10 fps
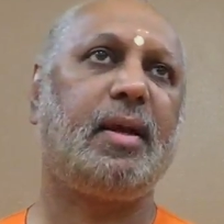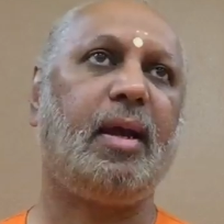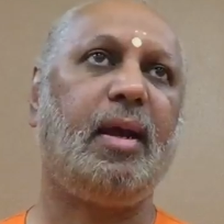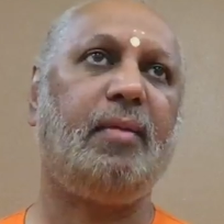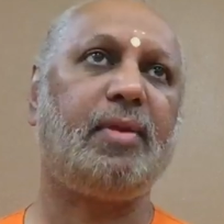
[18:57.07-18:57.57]

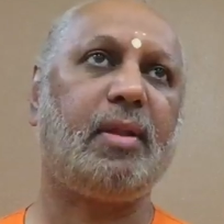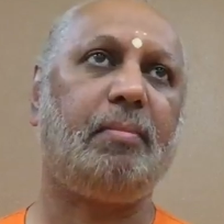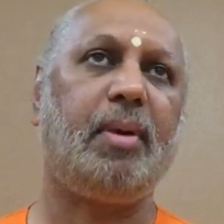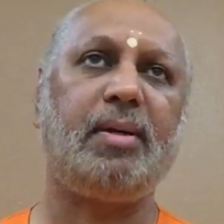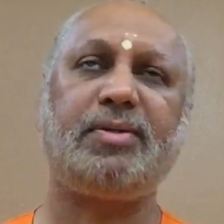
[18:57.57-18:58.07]
and even the
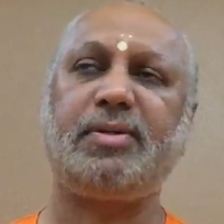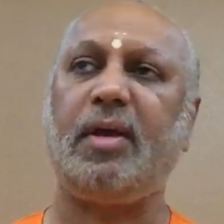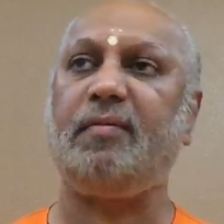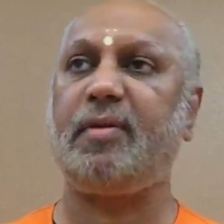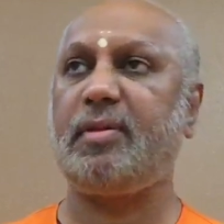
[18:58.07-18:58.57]
buds,
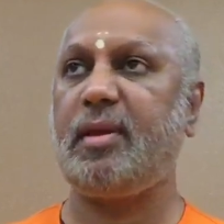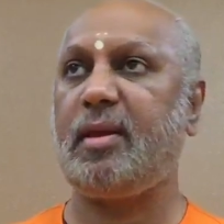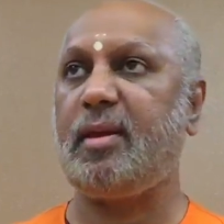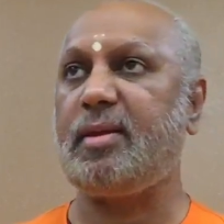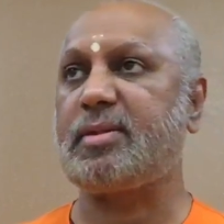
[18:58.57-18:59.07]

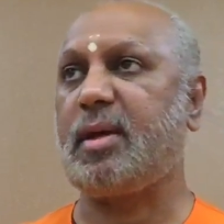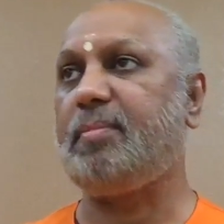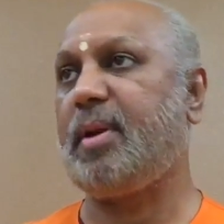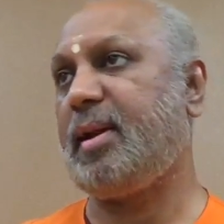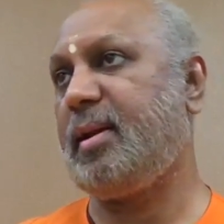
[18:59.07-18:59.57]
everything is
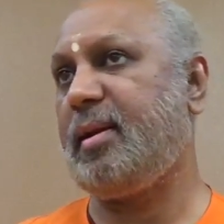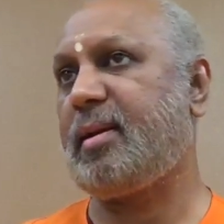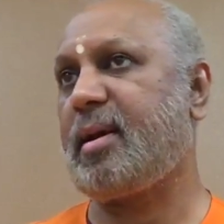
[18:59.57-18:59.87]
completely